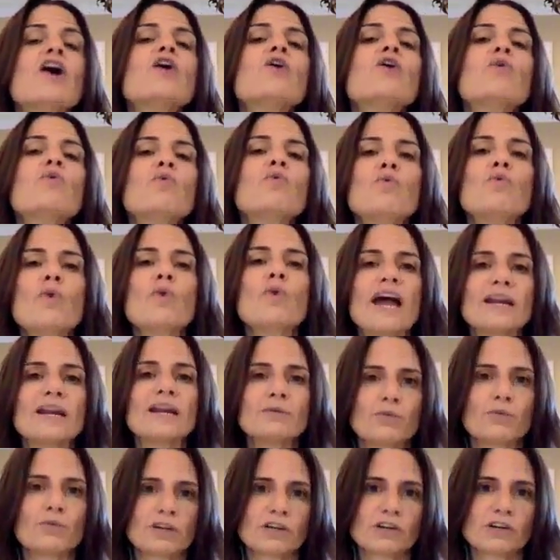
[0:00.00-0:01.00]

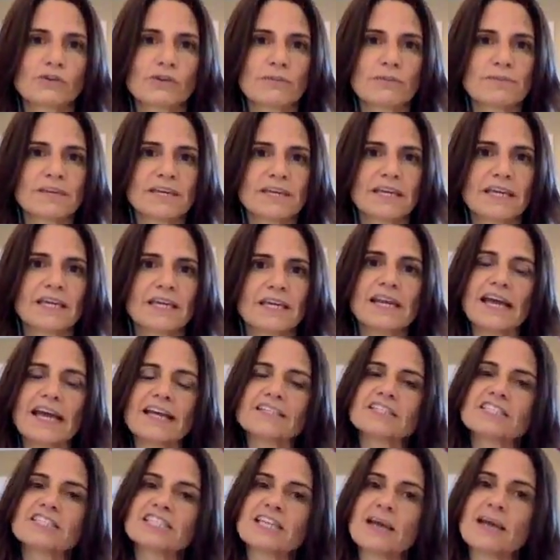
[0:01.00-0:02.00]
when we're gripping it
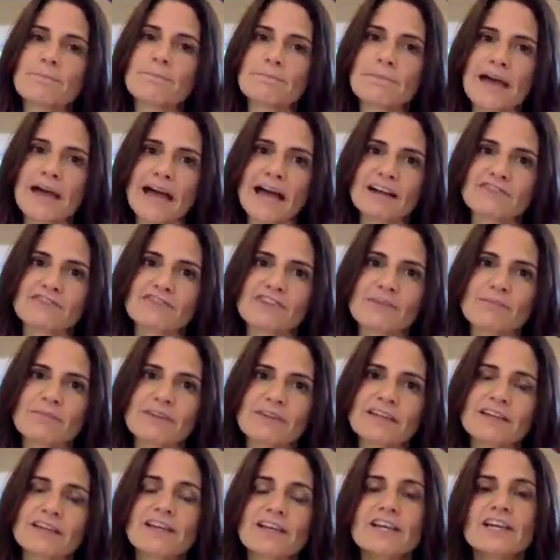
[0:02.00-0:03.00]
and step back from
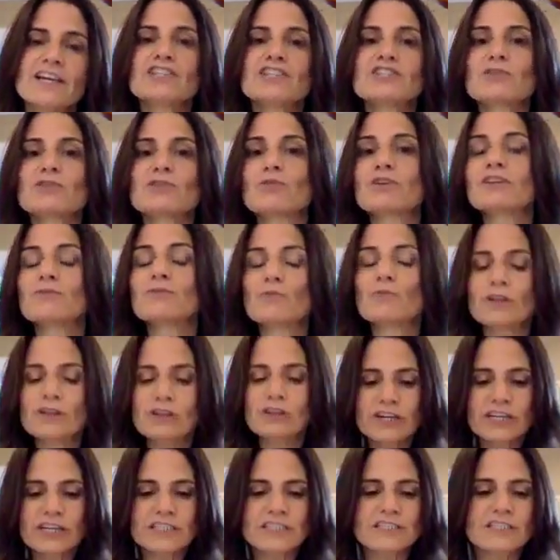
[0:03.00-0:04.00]
it. So we're
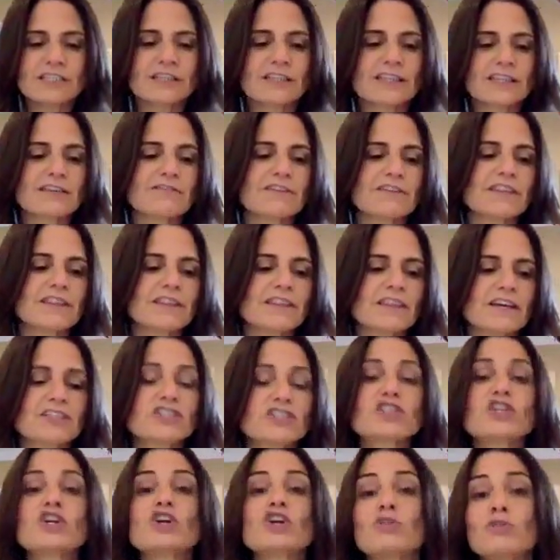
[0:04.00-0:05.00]
learning to live in the
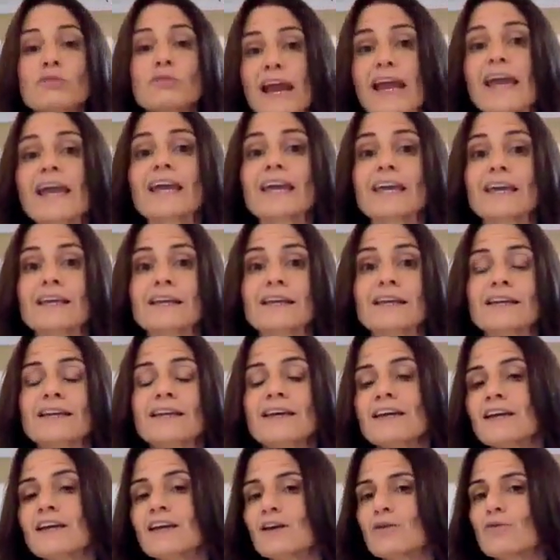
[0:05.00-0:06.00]
terrain
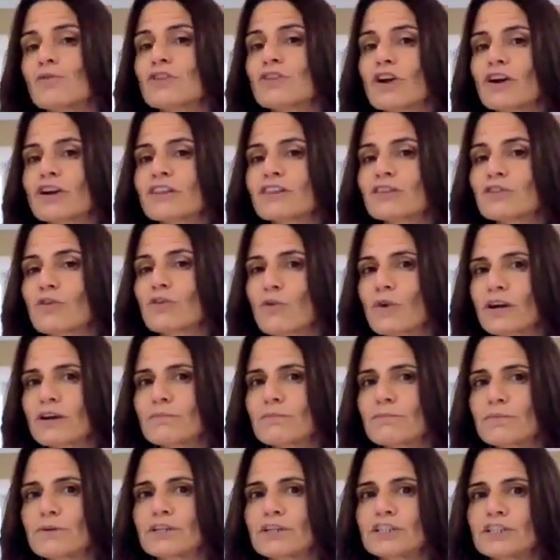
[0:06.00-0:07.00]
with our
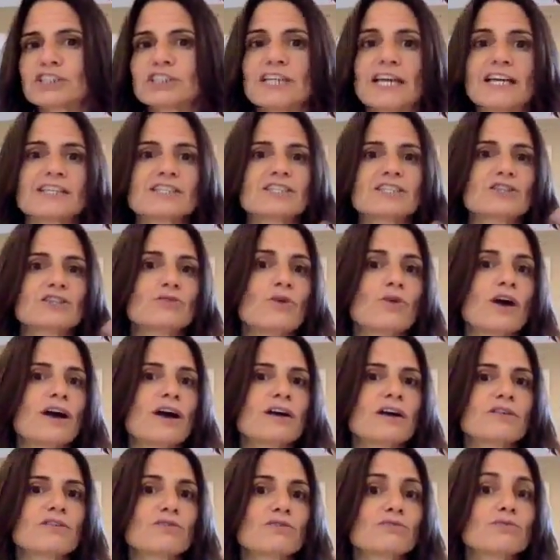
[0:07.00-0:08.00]
thorn bush next to
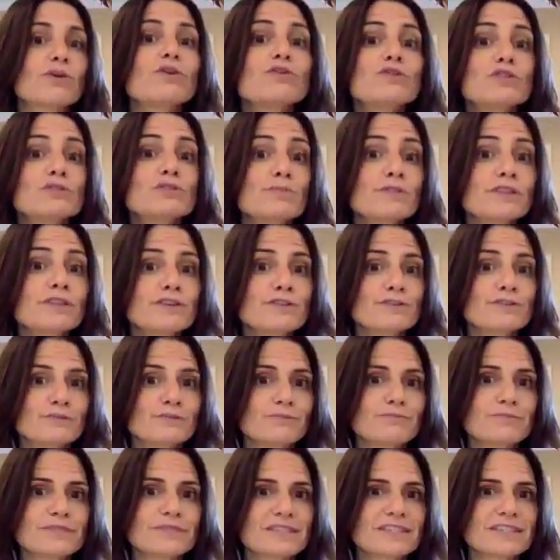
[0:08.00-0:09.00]
our rose
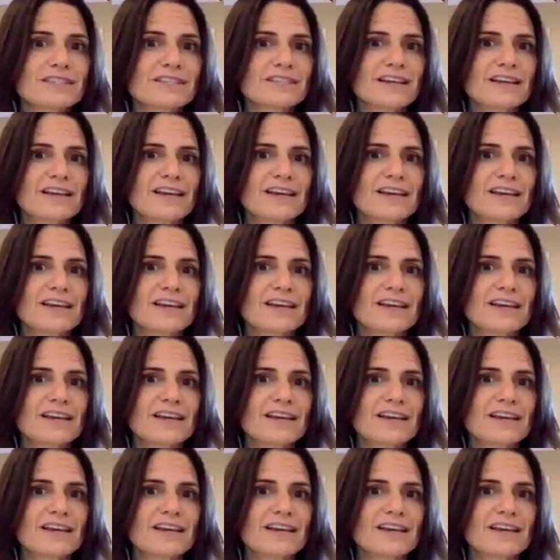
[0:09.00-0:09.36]
blooms.